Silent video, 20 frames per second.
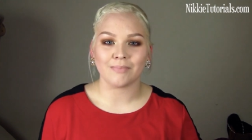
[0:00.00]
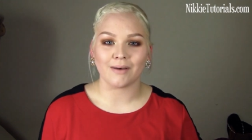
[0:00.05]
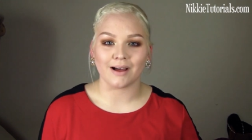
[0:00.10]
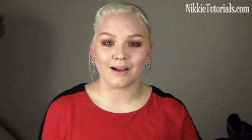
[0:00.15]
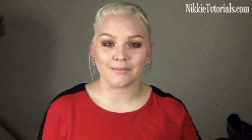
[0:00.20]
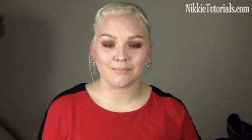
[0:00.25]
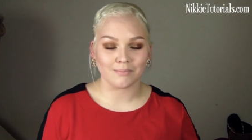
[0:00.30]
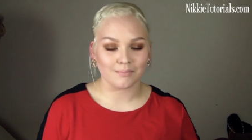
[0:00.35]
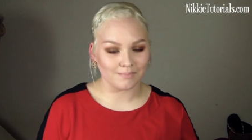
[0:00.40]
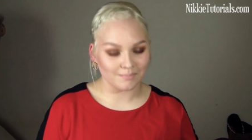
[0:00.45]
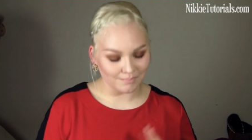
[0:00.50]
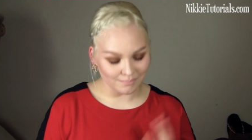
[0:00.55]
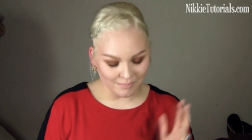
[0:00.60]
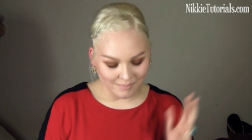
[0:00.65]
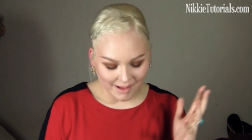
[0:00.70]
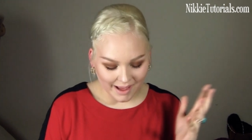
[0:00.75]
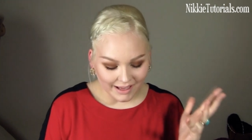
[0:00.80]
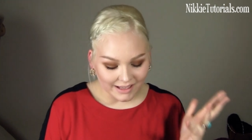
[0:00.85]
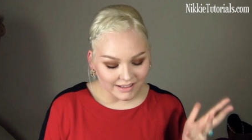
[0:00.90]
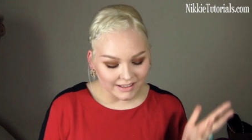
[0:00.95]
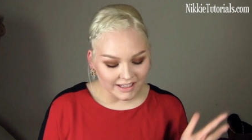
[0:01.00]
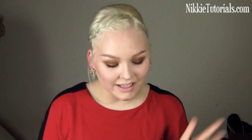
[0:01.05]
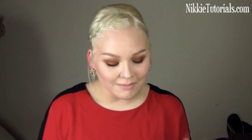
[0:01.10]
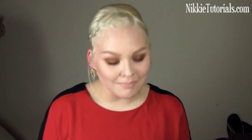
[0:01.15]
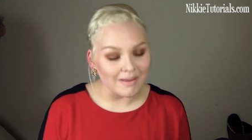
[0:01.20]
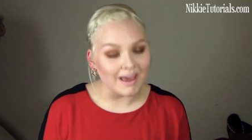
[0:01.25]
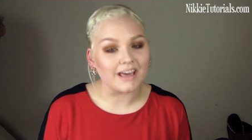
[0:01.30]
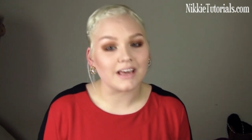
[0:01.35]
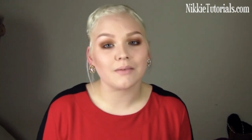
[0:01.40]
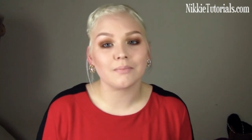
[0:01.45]
but mainly
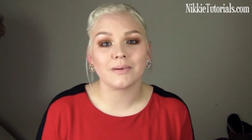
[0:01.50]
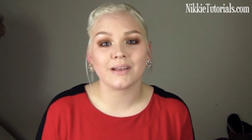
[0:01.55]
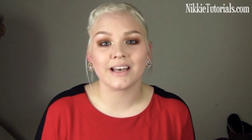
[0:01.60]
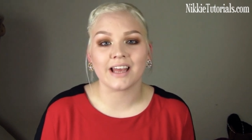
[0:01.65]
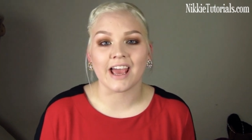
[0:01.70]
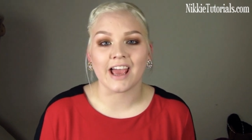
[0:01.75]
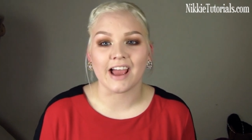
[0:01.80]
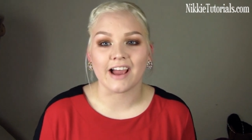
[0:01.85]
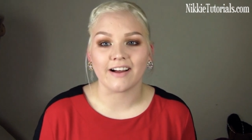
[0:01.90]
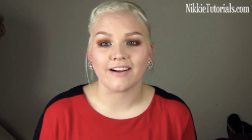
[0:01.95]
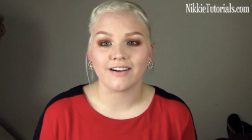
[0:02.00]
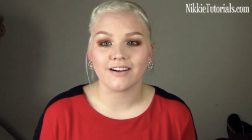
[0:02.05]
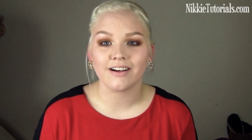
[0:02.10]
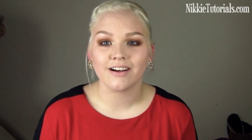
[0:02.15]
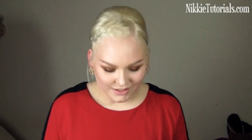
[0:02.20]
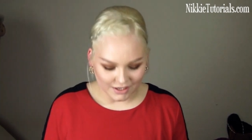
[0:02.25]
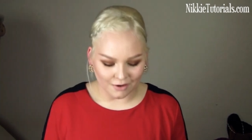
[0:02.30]
makeup and hair.